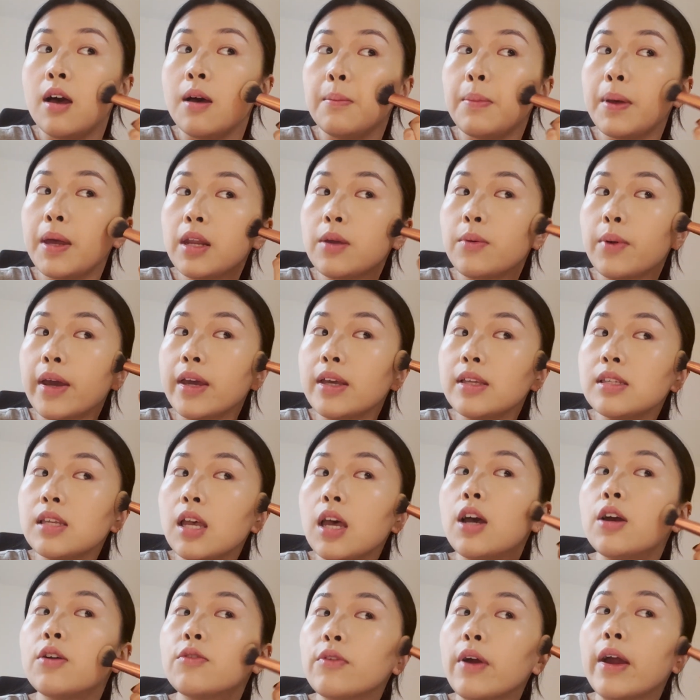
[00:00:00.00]
But anyways,
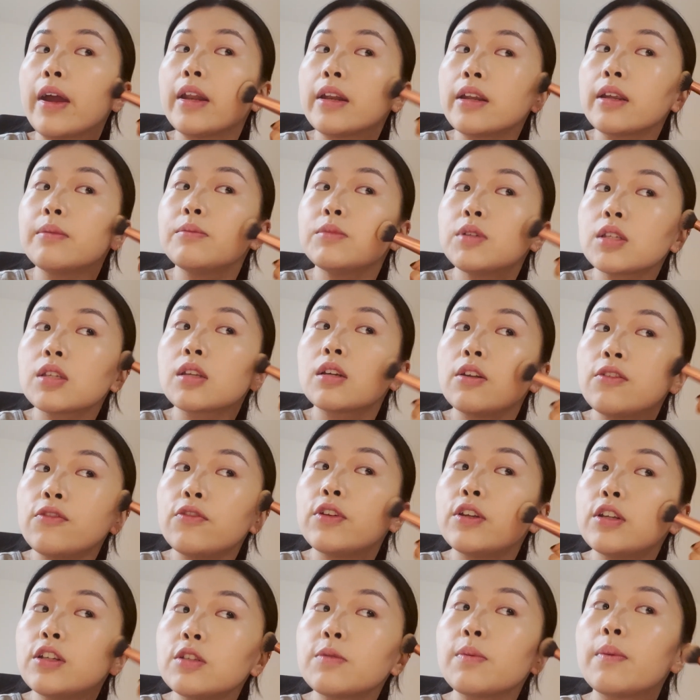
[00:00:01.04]
right, I'm just gonna
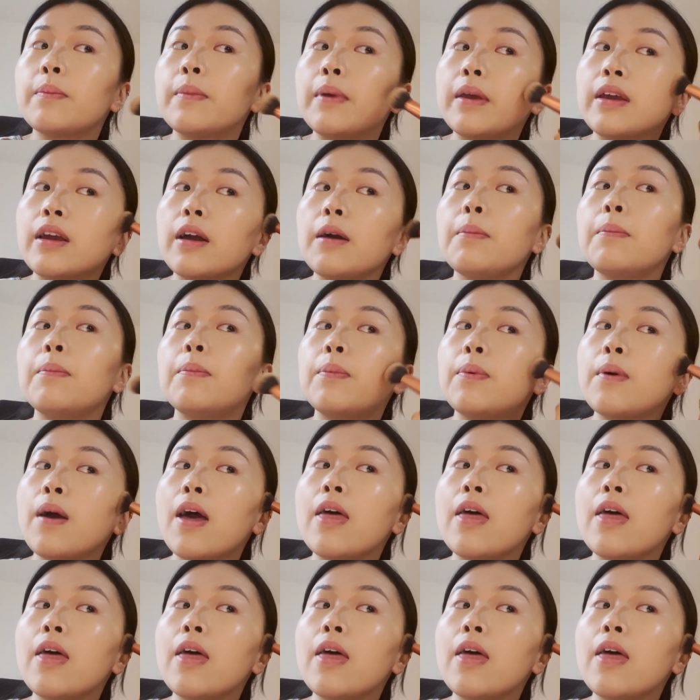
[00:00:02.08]
finish my makeup